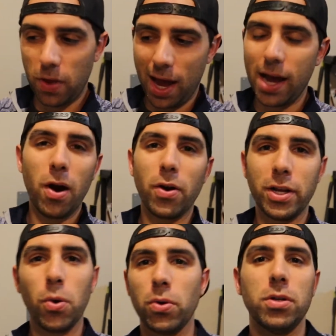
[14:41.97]
I
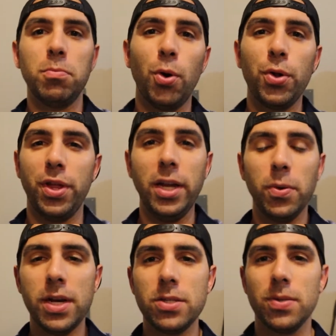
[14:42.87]
already ordered both
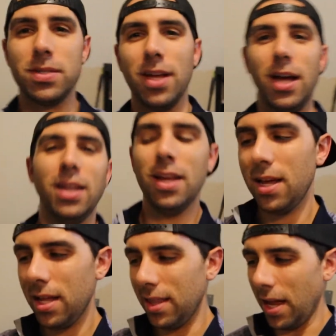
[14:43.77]
anyway, so it's not
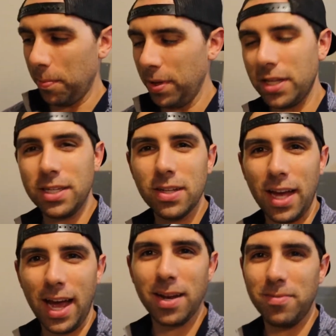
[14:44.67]
a big deal.
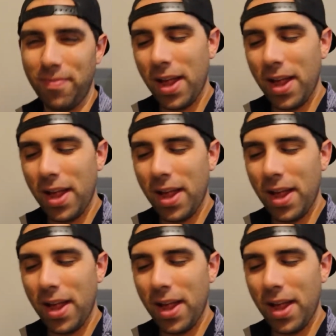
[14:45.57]
I